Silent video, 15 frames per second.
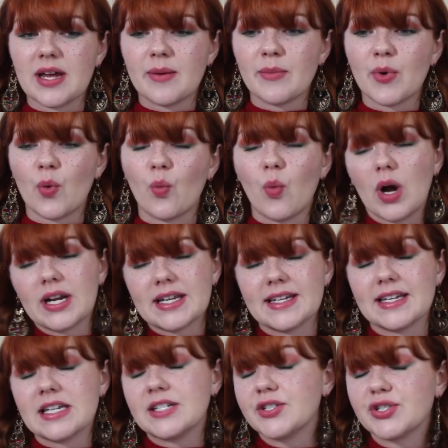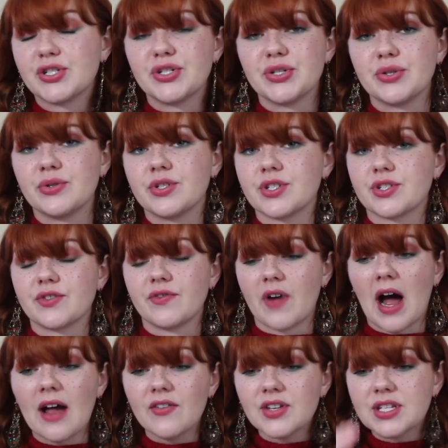him what he needed to do to
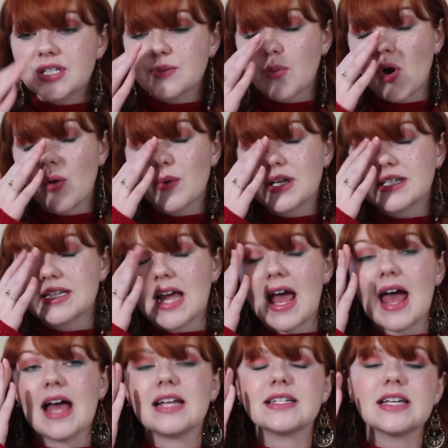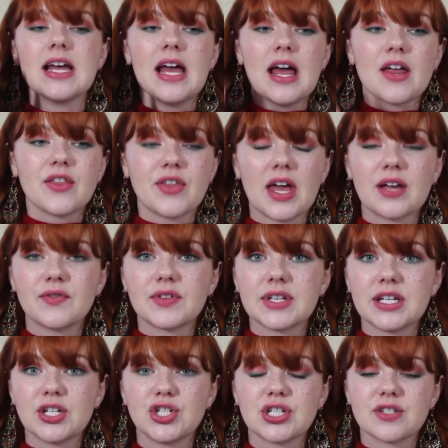survive in this moment, and
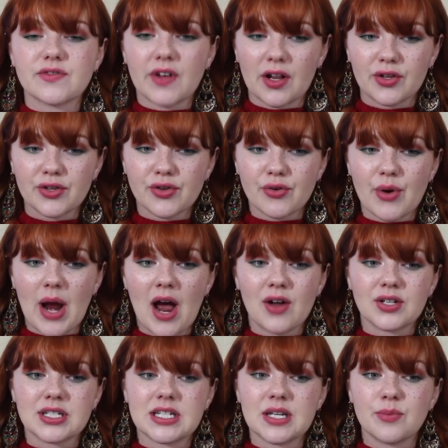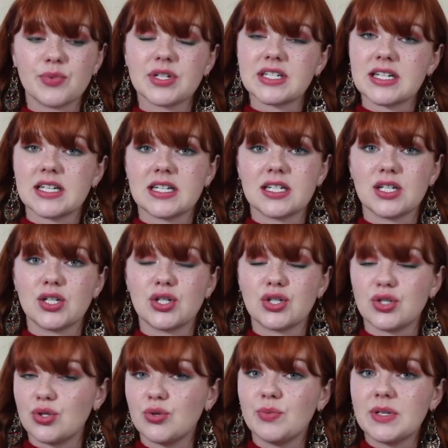thankfully, he just fell in the ground and he pretended
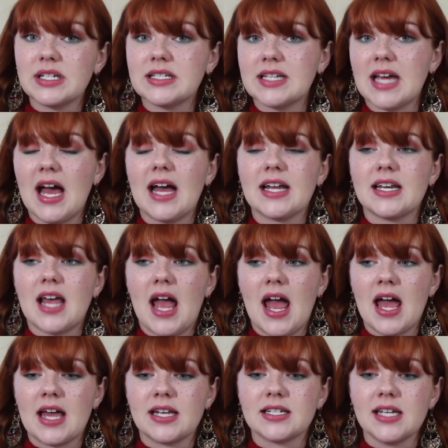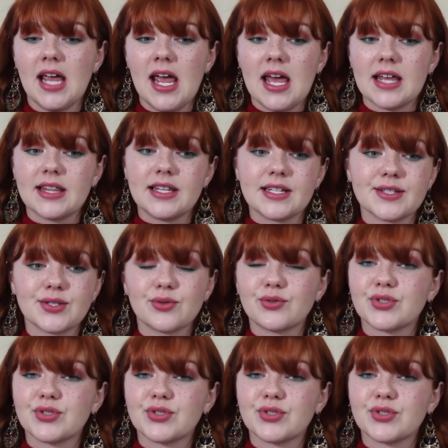to be dead. And this